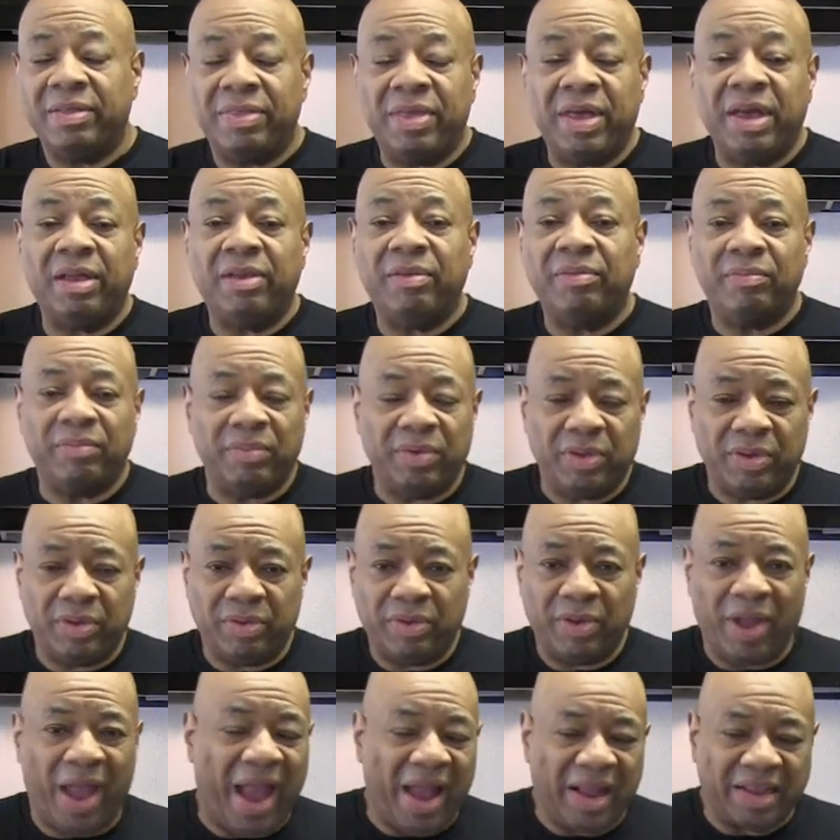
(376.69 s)
Then
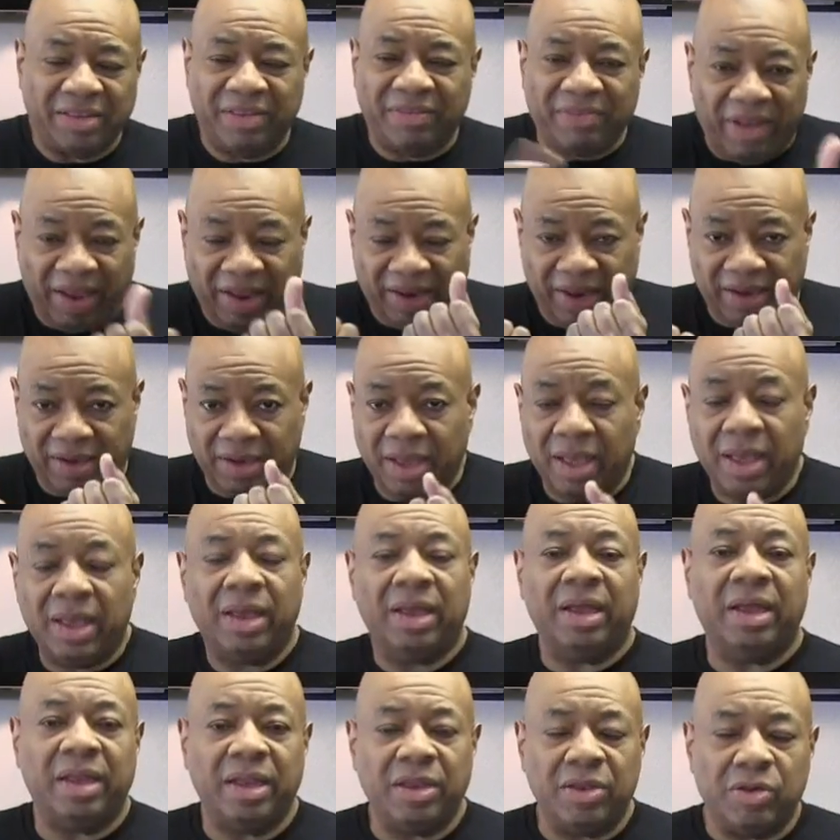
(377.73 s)
you activate it,
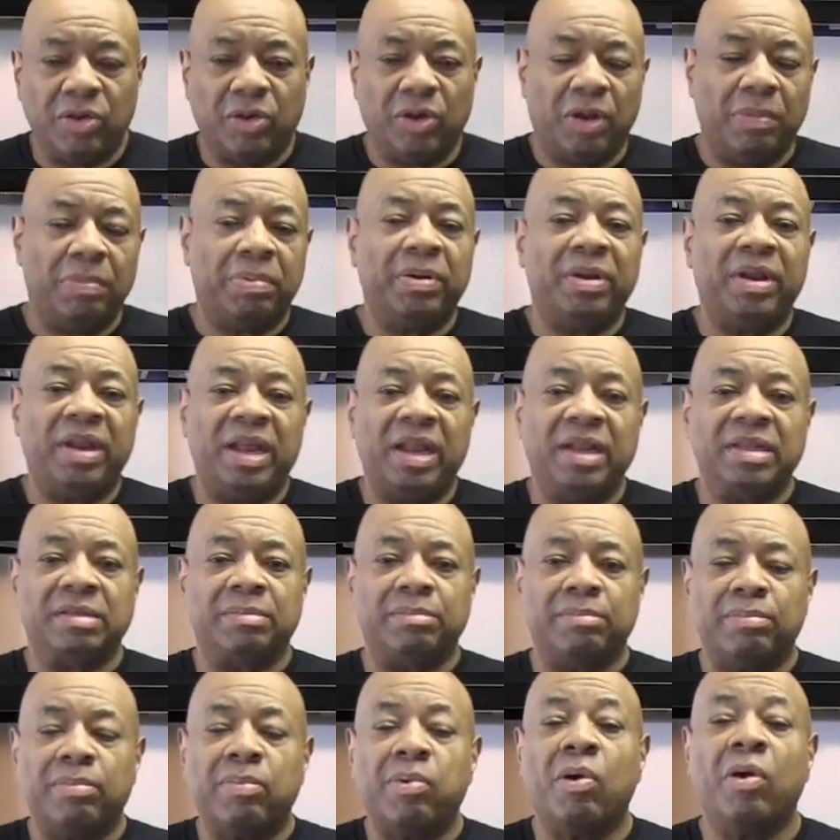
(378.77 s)
and then you're going to put it in
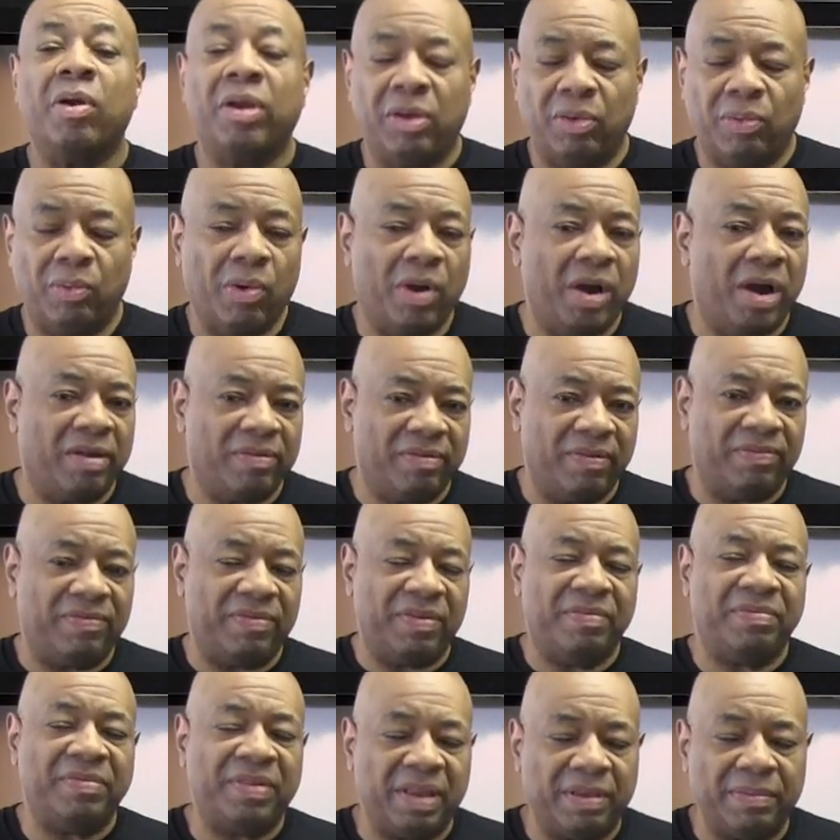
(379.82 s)
some boiling water for
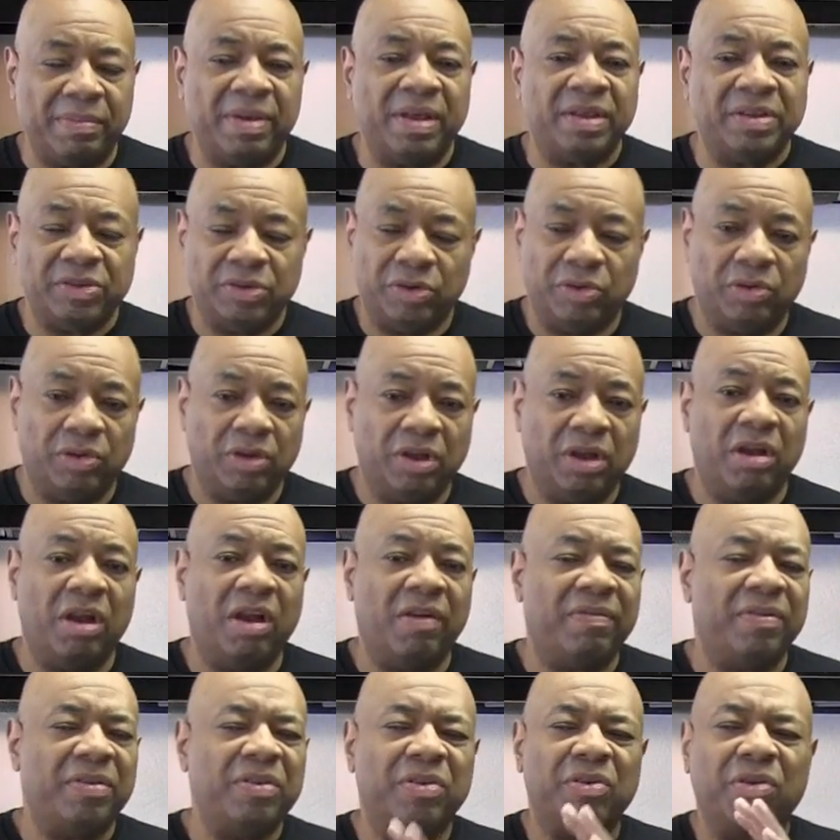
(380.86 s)
15 minutes. You're going to
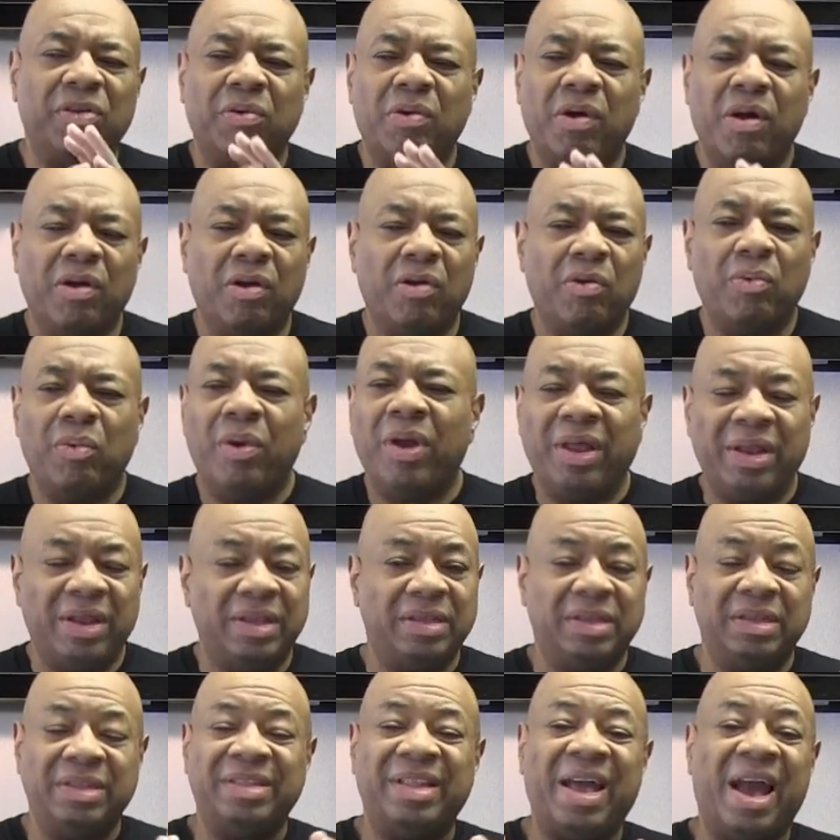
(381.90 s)
cover and you're going to walk away, and
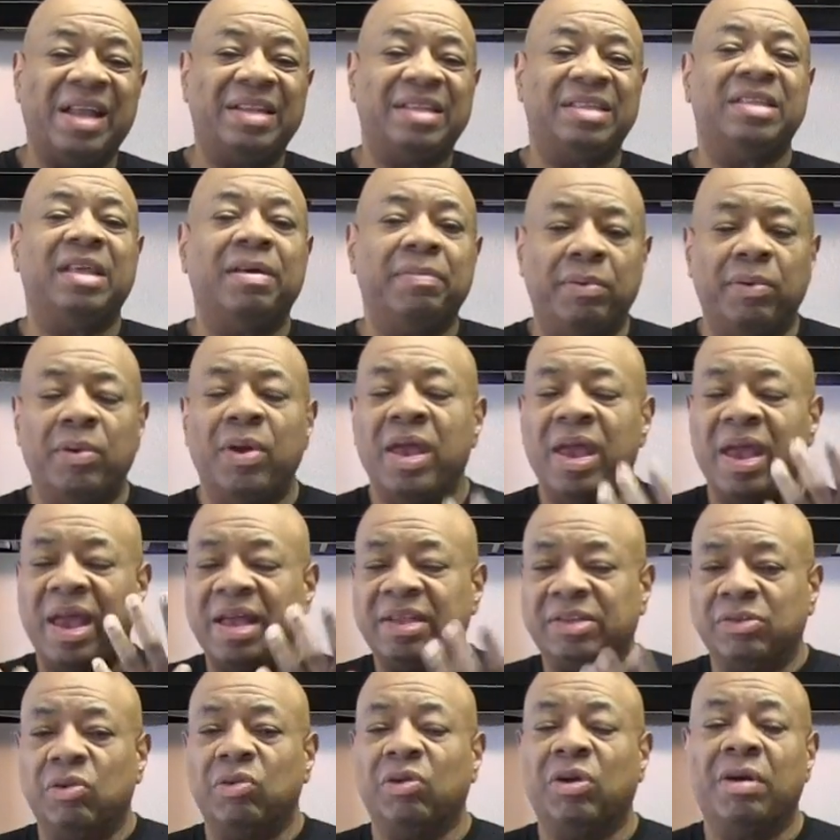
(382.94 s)
it's just that simple.
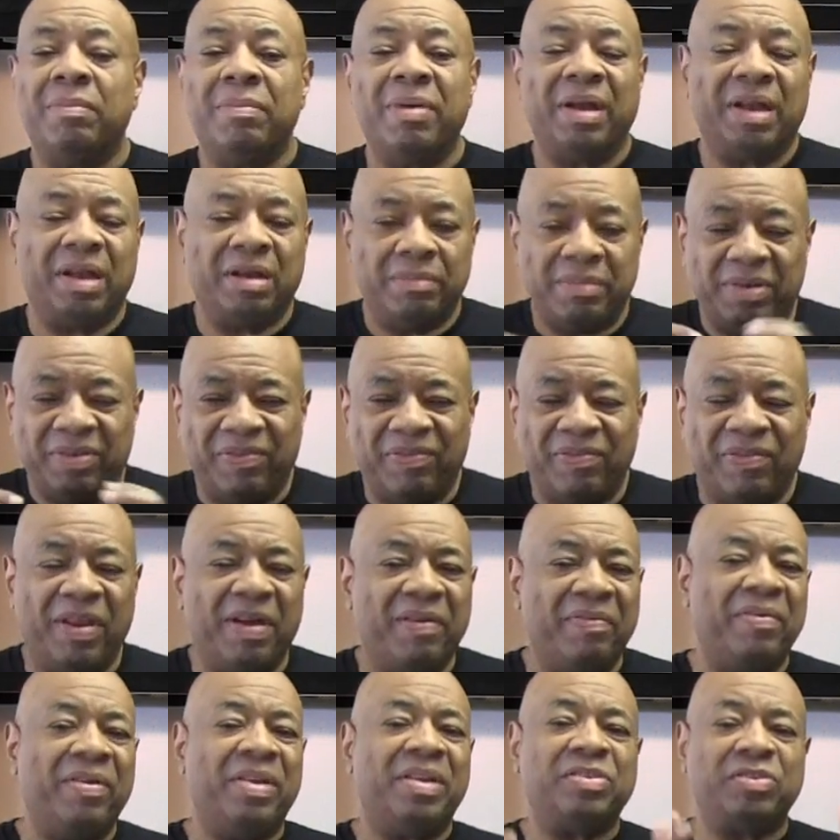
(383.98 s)
It's going to come back and be
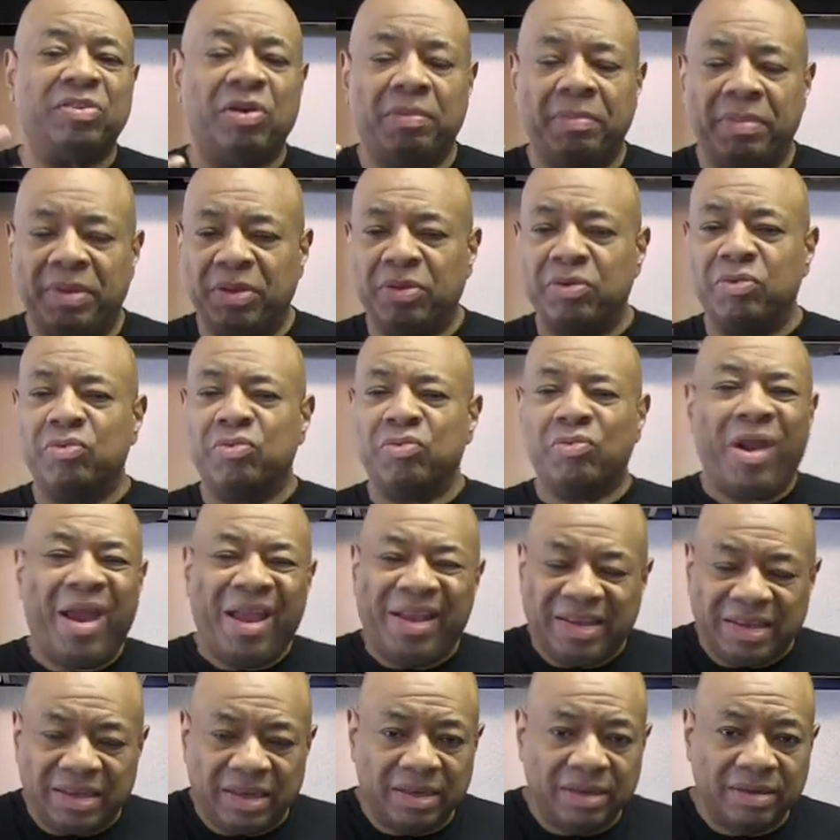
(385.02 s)
fluffy, and it's going to be
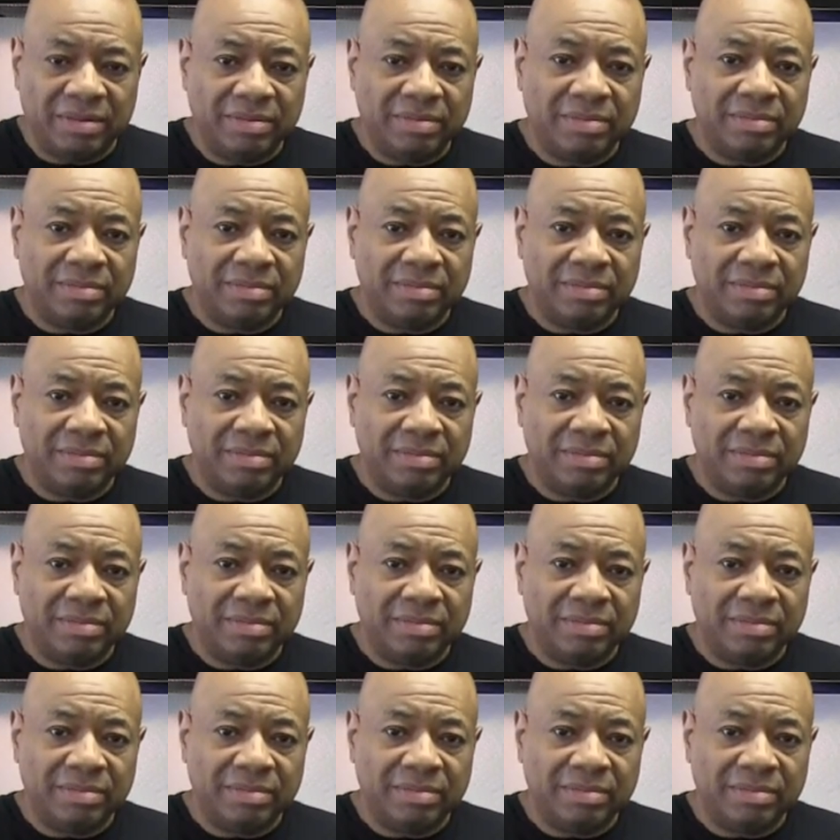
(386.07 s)
great.